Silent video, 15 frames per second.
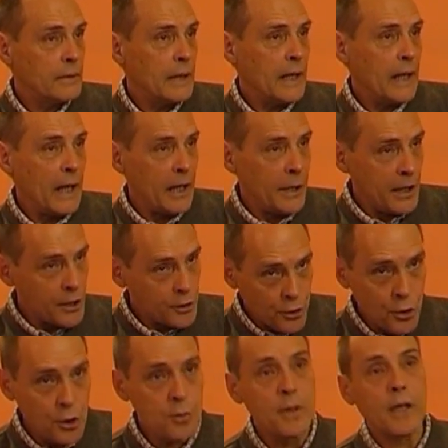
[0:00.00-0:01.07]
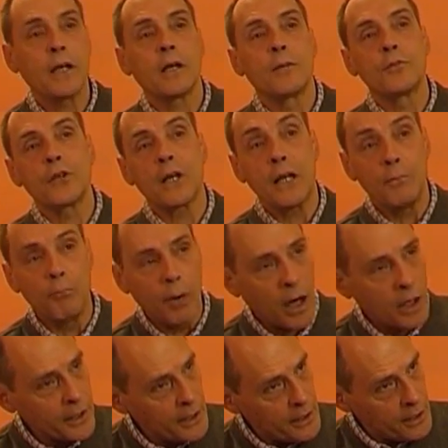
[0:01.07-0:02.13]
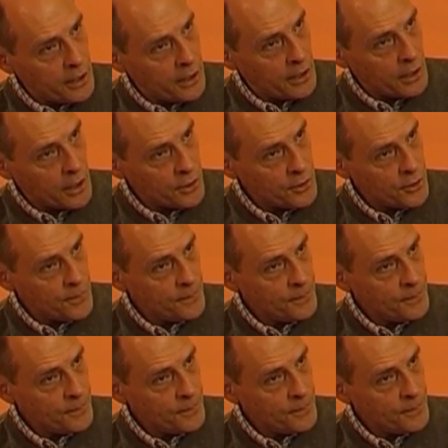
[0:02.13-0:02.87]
And it too becomes embodied in us.